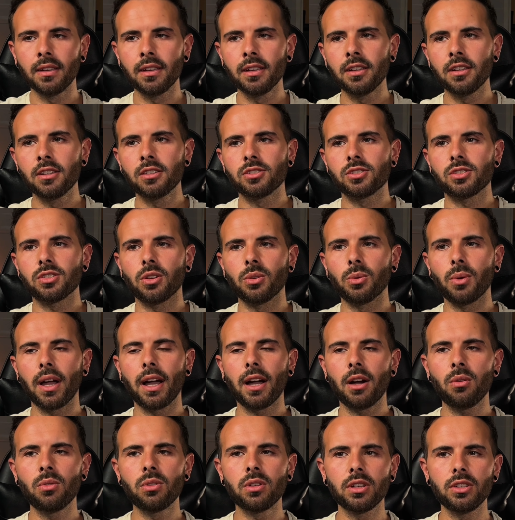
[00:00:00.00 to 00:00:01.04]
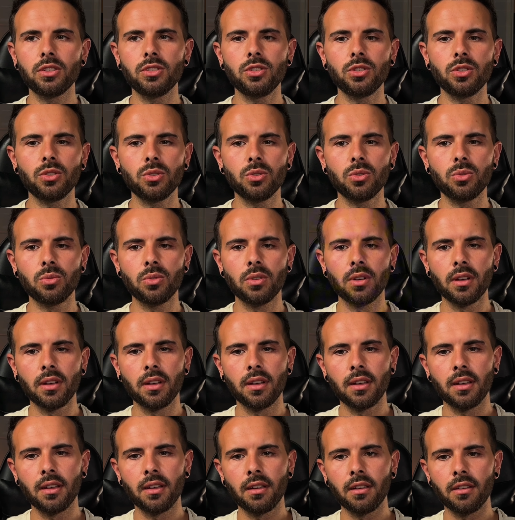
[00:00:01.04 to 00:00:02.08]
So how can you
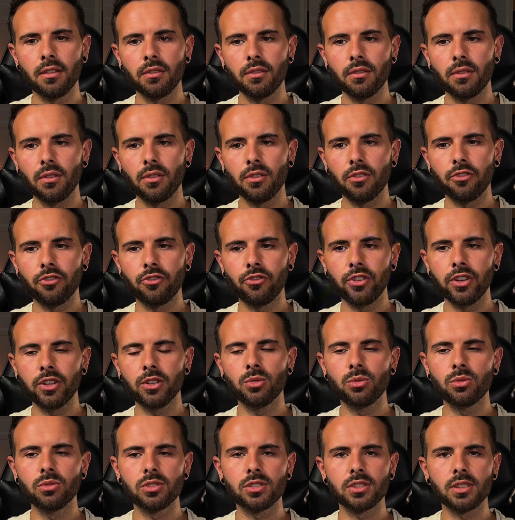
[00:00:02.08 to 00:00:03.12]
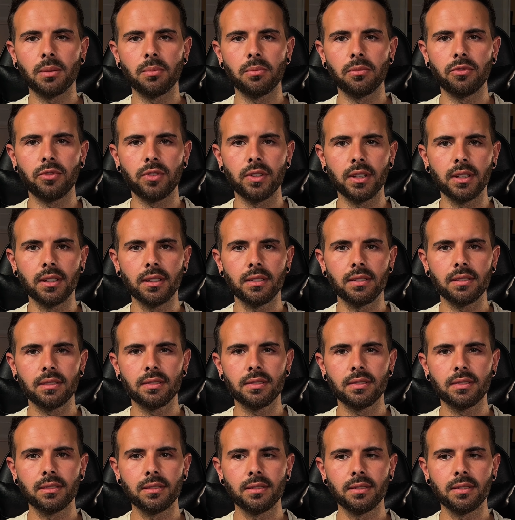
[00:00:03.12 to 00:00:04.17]
feel something
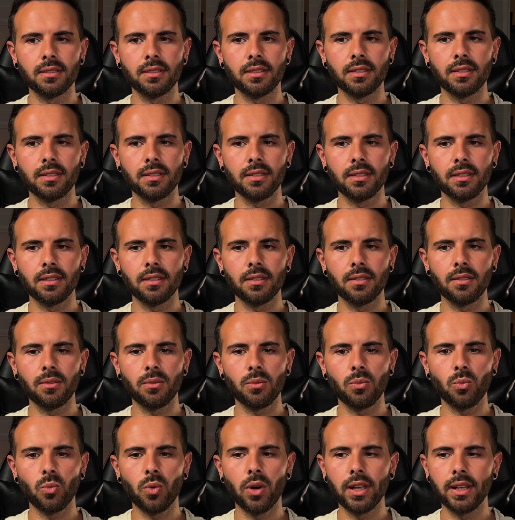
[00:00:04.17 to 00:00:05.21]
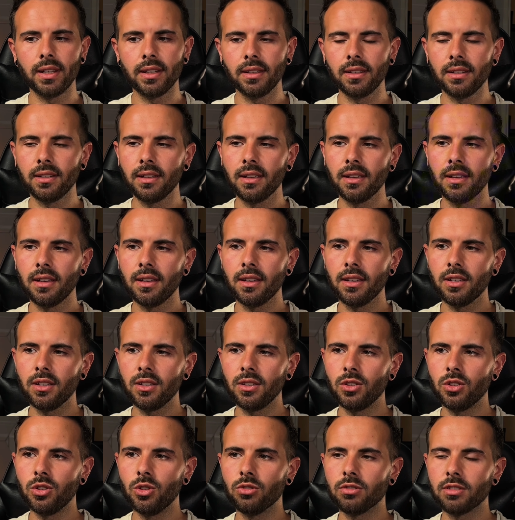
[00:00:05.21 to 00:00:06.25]
when
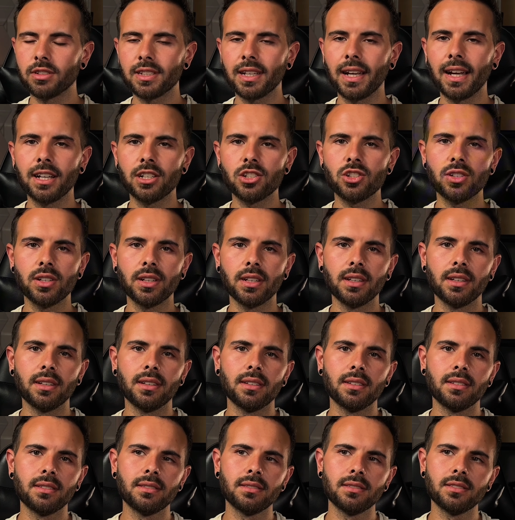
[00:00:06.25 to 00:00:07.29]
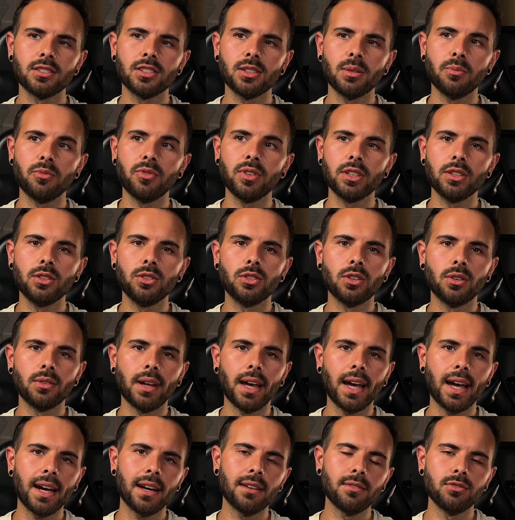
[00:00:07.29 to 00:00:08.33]
you're attaching something you don't
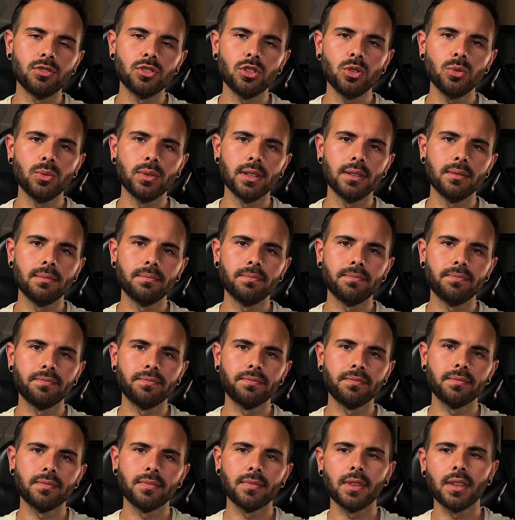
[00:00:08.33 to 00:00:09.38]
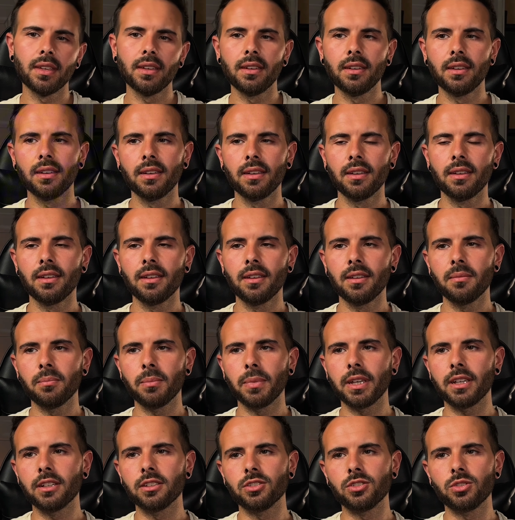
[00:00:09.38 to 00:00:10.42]
have to it?
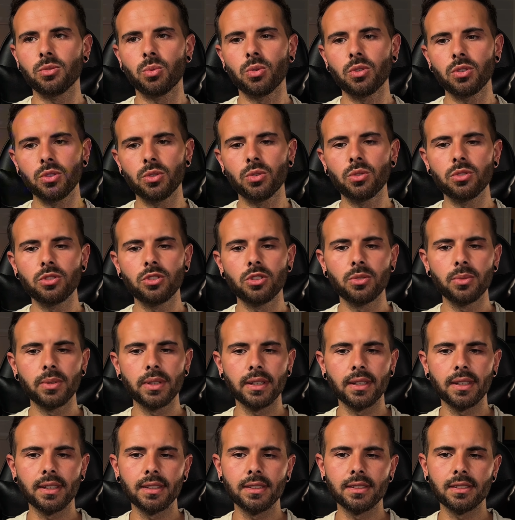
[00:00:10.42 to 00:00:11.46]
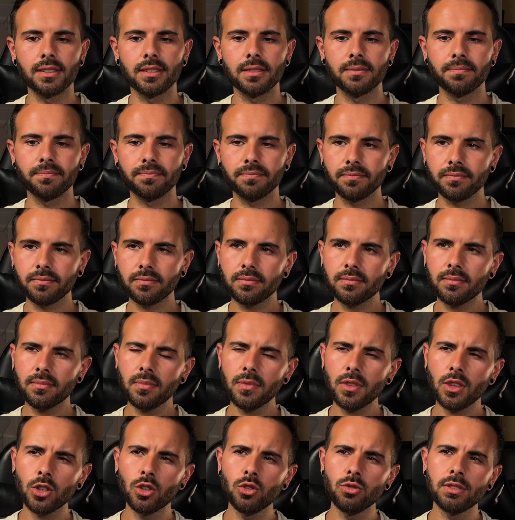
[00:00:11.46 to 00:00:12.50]
Because what you're doing is
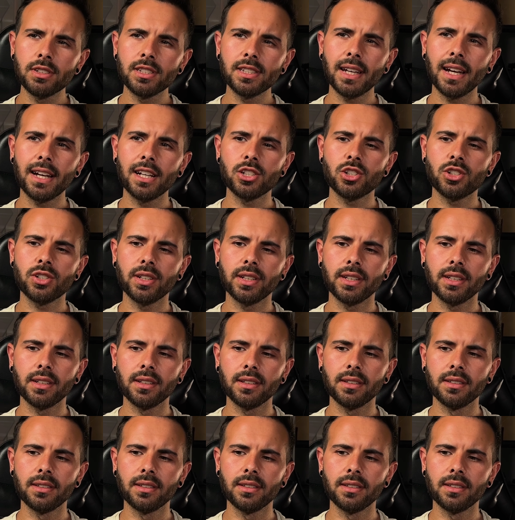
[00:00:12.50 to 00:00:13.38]
you're attaching